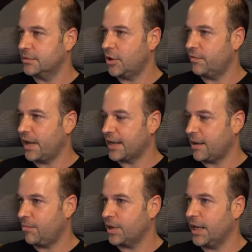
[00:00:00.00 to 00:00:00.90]
overhead
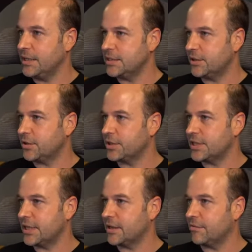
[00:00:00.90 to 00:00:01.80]
camera again, so you can
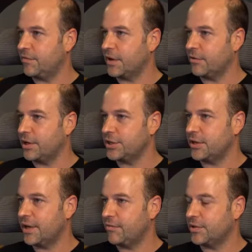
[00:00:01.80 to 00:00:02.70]
see the configuration
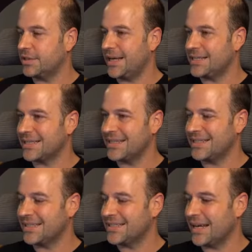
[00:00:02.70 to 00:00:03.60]
I have on the desk is
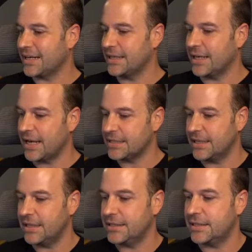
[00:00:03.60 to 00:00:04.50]
exactly as it
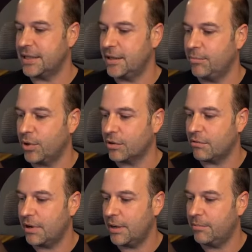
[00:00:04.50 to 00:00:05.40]
is in the
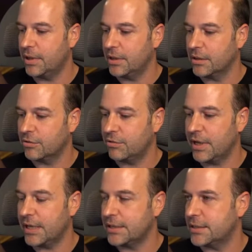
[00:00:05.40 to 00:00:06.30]
Monogram
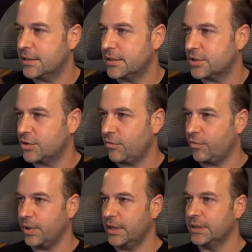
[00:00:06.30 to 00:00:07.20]
Creator
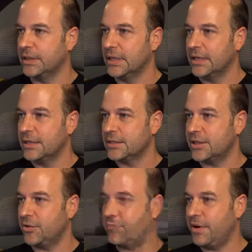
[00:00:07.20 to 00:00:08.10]
software.
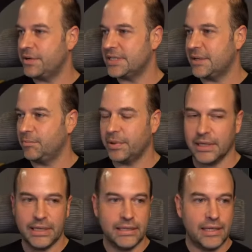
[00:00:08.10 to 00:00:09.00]
So very
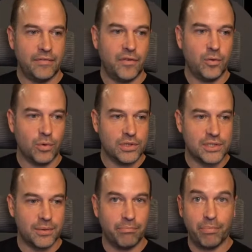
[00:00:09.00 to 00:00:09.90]
simply, if you want
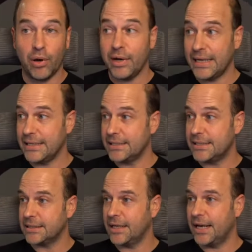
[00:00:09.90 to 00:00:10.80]
to
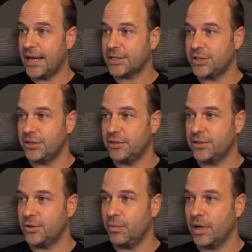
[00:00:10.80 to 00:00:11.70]
bind an action
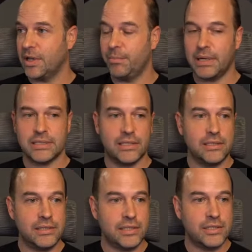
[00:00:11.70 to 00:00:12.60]
to one of the
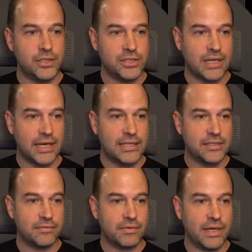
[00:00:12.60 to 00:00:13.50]
buttons, it's just a case
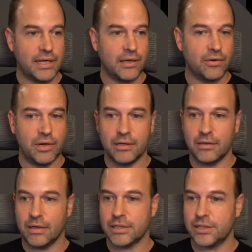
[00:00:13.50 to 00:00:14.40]
of clicking on it
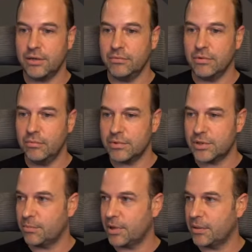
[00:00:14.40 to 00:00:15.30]
like so. Oh, it's
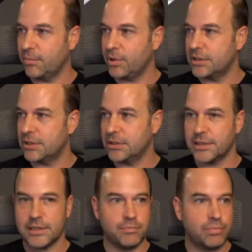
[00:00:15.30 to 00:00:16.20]
on my other monitor.
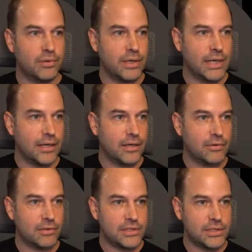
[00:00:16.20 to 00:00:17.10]
Let's bring it
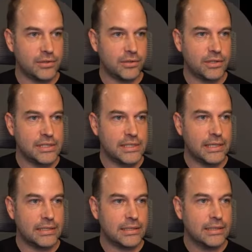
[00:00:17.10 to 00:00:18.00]
across so you can see
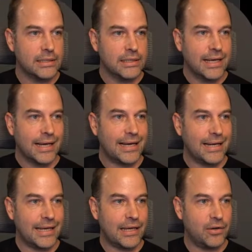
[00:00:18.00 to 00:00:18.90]
it.
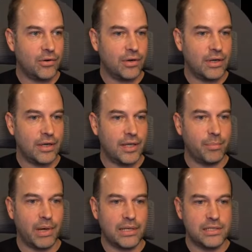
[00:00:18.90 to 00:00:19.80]
Clicking on the
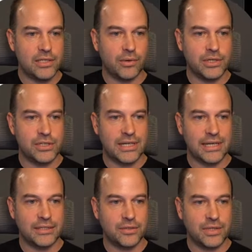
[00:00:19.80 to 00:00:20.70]
button, so I just
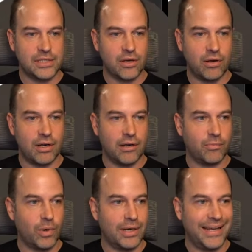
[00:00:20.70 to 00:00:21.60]
clicked on this highlight
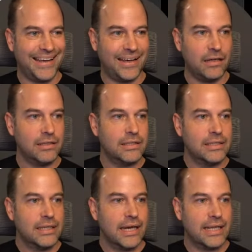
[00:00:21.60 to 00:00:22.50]
one here,
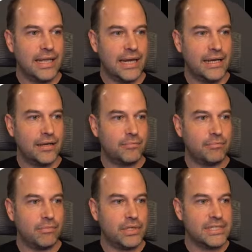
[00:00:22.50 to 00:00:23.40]
and then
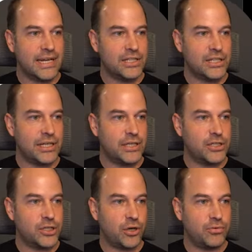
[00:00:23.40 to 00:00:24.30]
essentially it
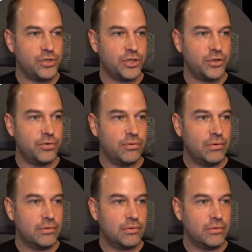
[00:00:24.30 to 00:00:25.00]
shows you